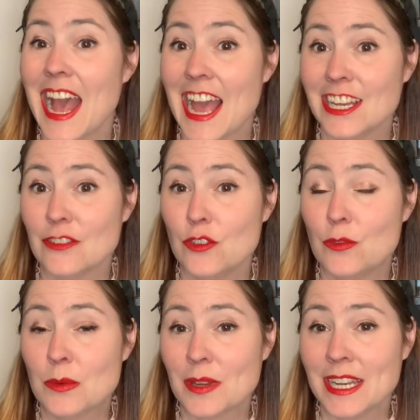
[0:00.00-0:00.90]
And if you've
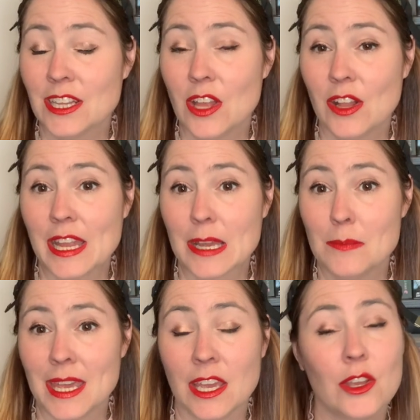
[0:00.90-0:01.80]
been reading along like
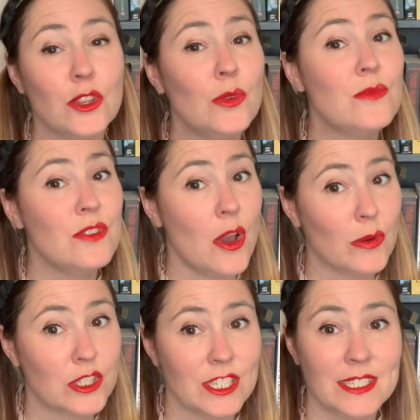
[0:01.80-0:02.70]
me, you know
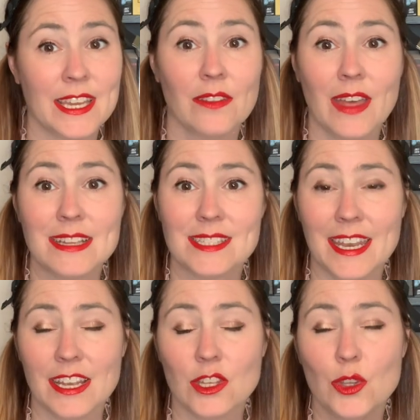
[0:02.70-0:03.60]
she's nailed that
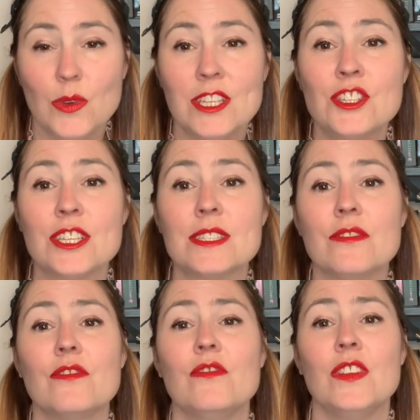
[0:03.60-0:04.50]
setting. You can just
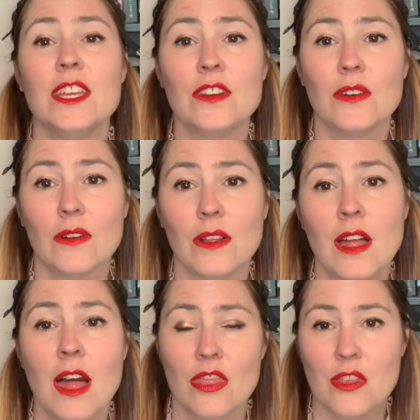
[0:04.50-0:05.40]
feel
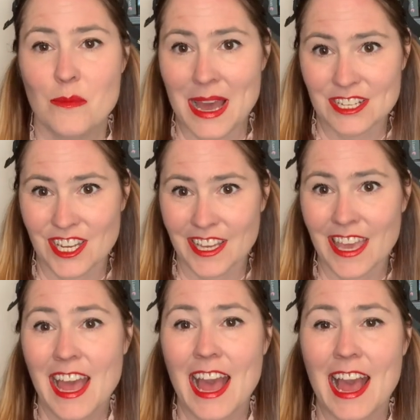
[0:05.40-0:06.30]
the magic
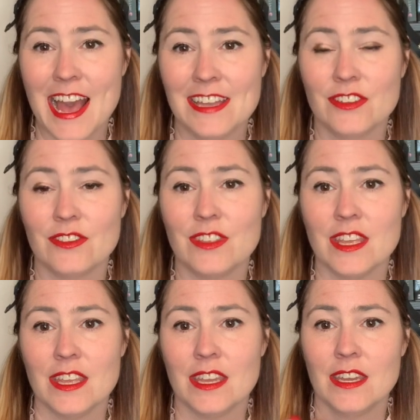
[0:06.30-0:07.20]
and
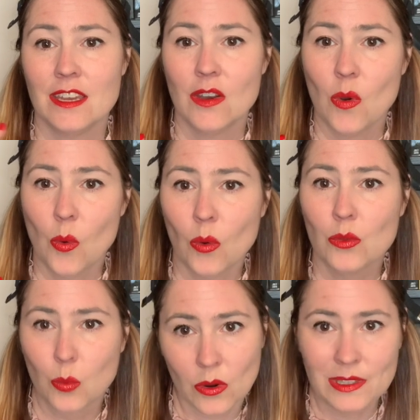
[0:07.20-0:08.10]
the
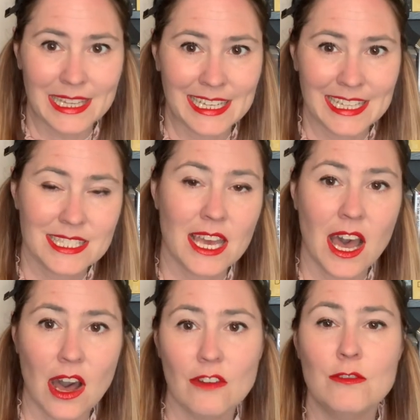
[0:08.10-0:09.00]
old worldliness
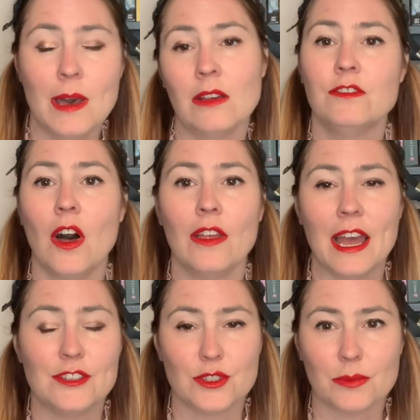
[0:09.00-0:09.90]
of Melfall
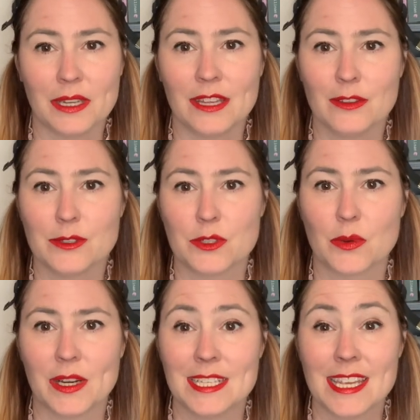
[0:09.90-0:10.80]
as you're reading those
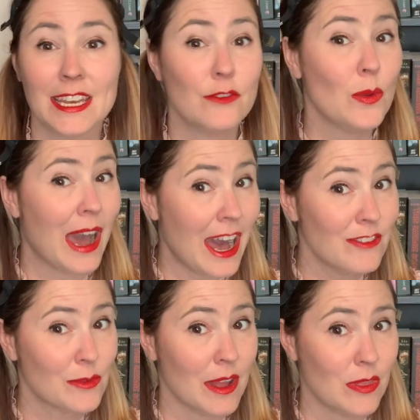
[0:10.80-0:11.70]
stories. And if you
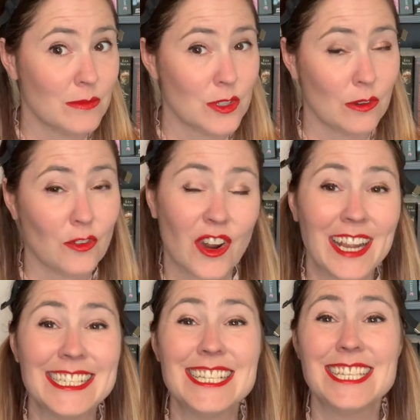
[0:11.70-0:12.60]
haven't read them so far,
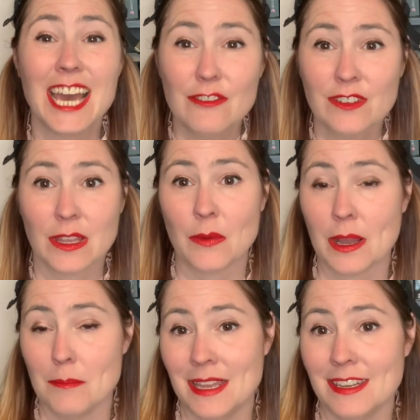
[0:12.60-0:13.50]
I definitely
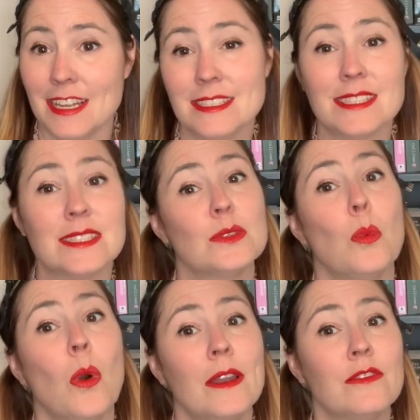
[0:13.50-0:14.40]
recommend it, as this is
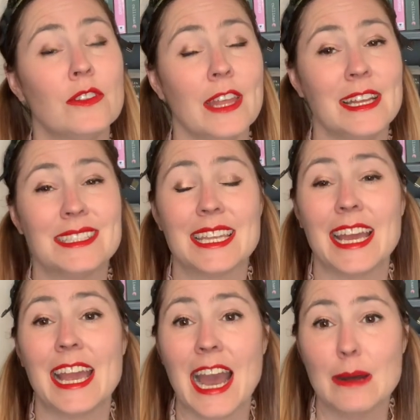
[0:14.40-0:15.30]
one of the lands that
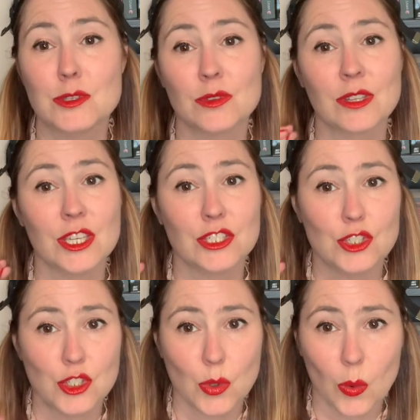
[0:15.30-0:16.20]
I absolutely
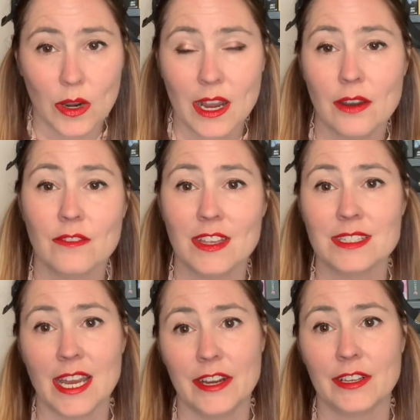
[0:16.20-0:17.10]
adore out of the
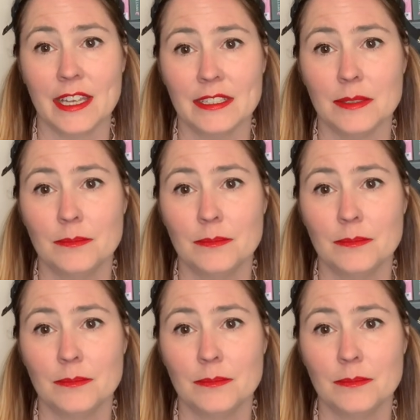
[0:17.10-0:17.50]
entire kingdom.